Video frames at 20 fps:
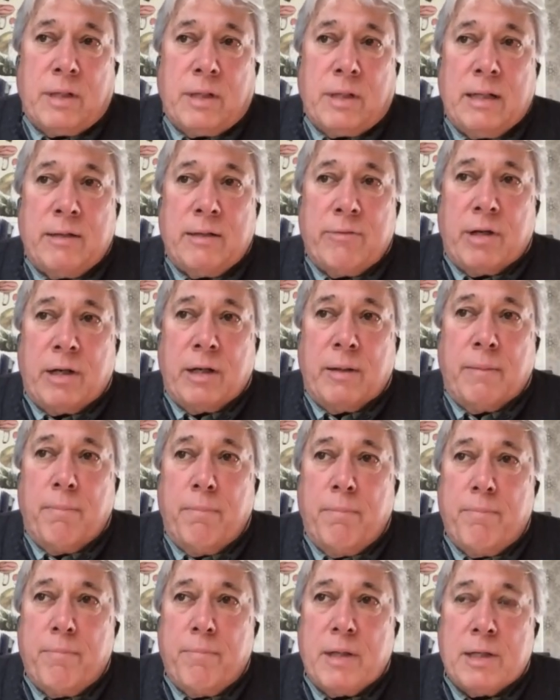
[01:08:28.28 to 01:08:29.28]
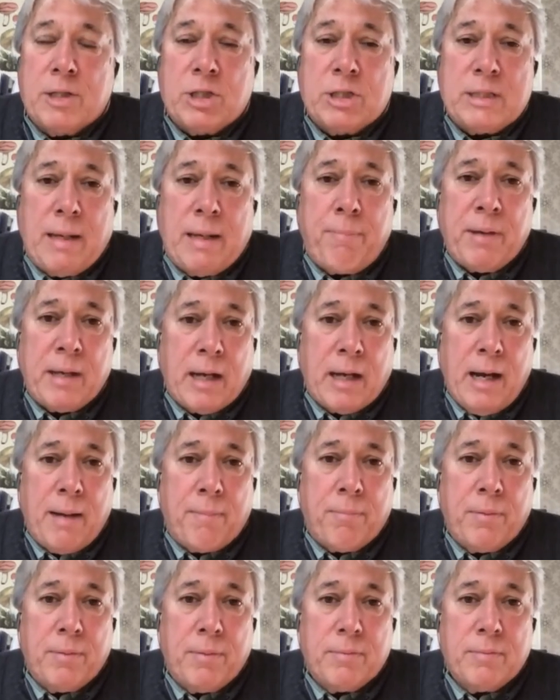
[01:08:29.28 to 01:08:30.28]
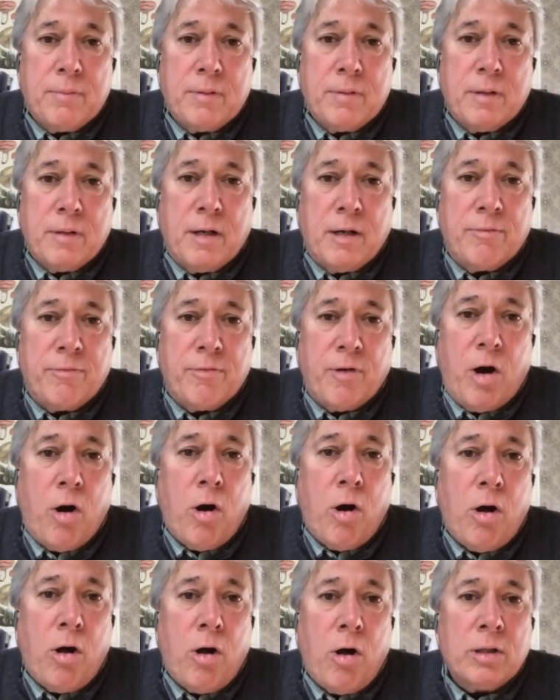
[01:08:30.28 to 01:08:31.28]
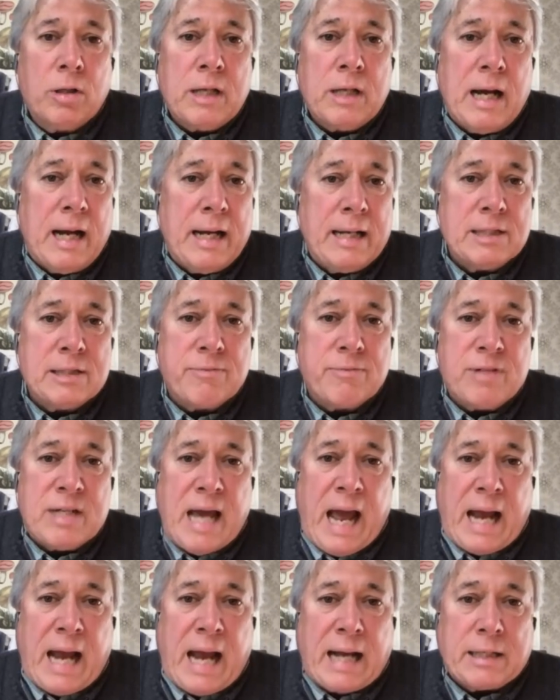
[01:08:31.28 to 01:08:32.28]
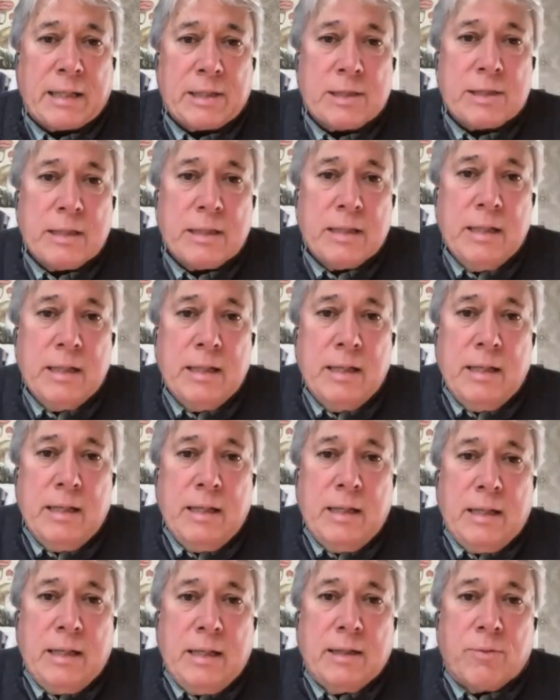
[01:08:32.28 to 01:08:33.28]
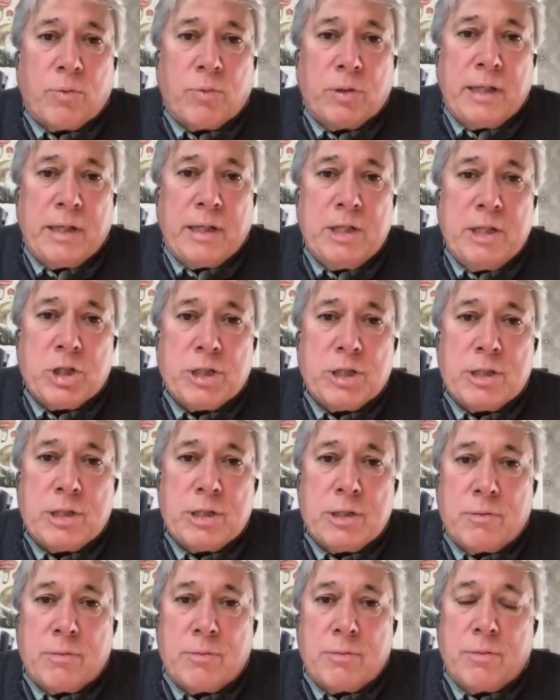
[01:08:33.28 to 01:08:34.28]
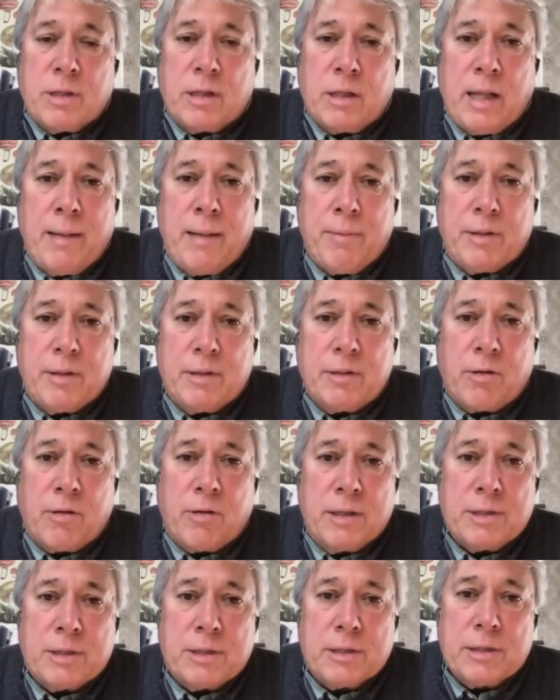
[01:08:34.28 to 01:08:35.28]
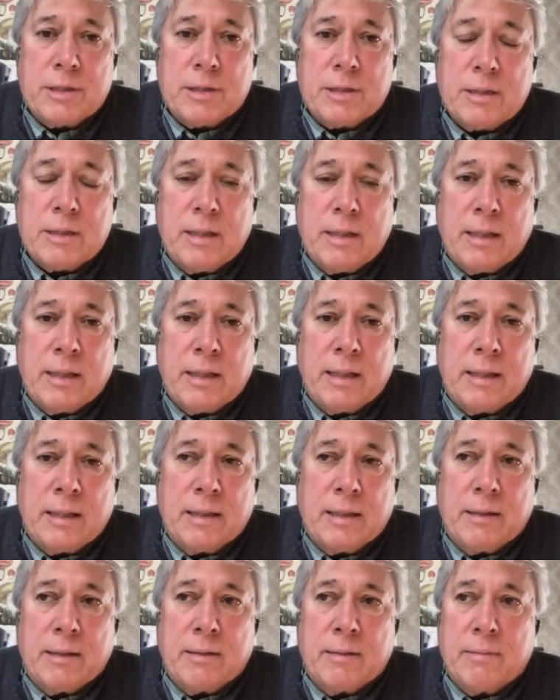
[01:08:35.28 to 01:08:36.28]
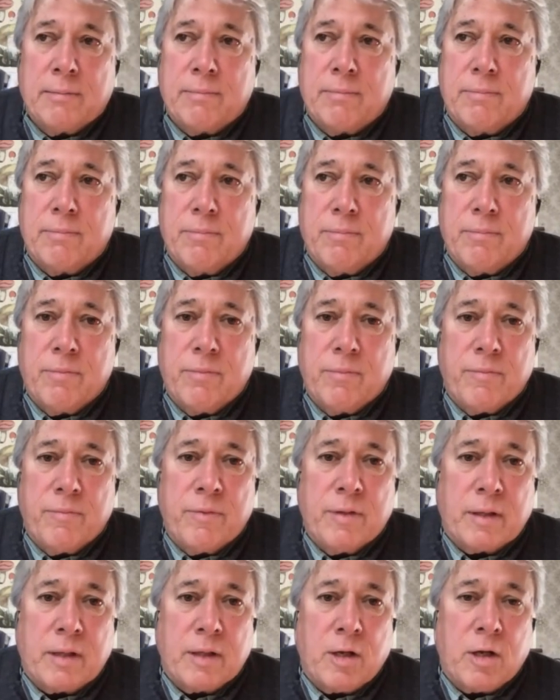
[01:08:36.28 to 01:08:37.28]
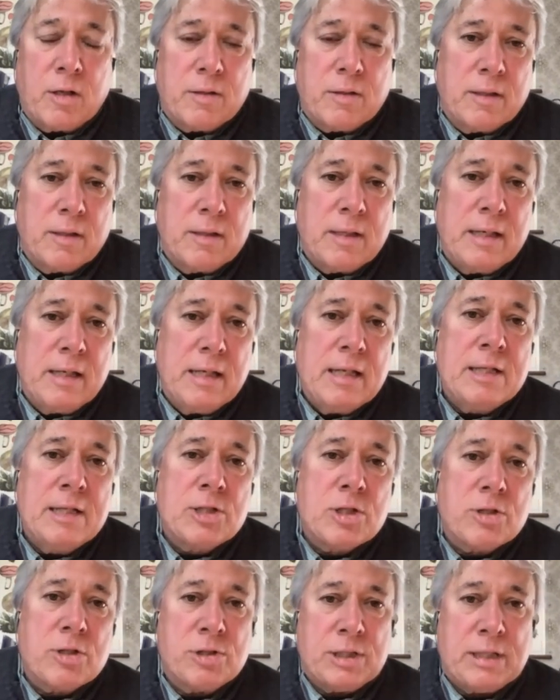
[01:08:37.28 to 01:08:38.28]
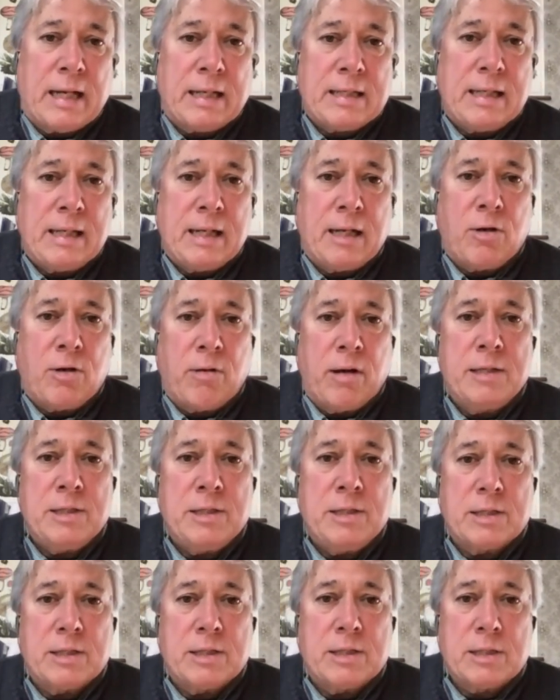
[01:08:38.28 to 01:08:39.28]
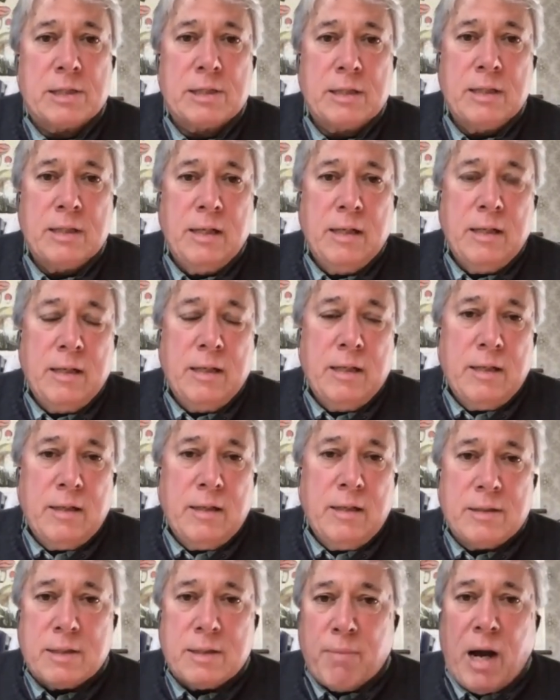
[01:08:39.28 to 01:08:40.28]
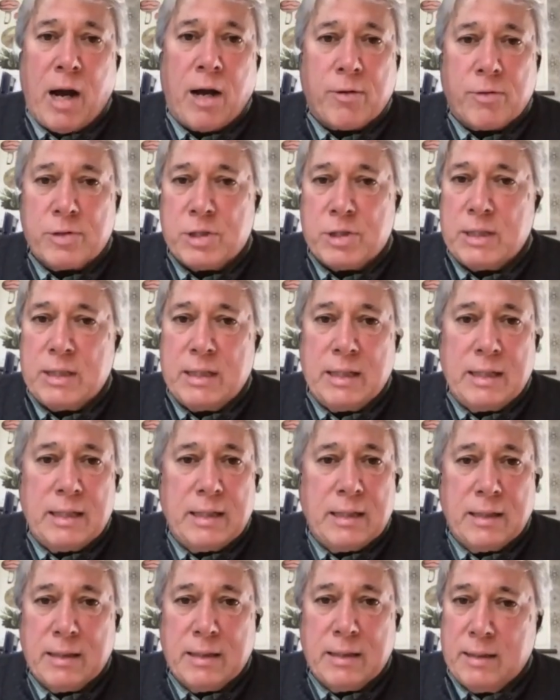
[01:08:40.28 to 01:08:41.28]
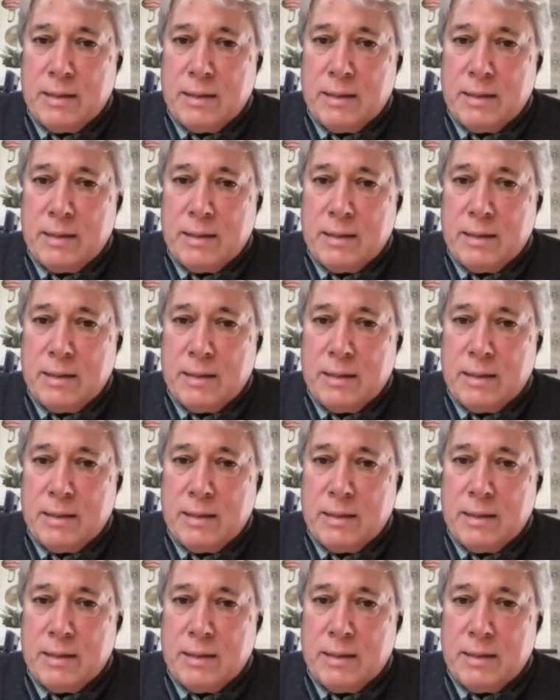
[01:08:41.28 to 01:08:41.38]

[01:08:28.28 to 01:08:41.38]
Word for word: kind of a a stepping up of all kinds of tactics in relation to the climate crisis and the the the intersecting crisis democracy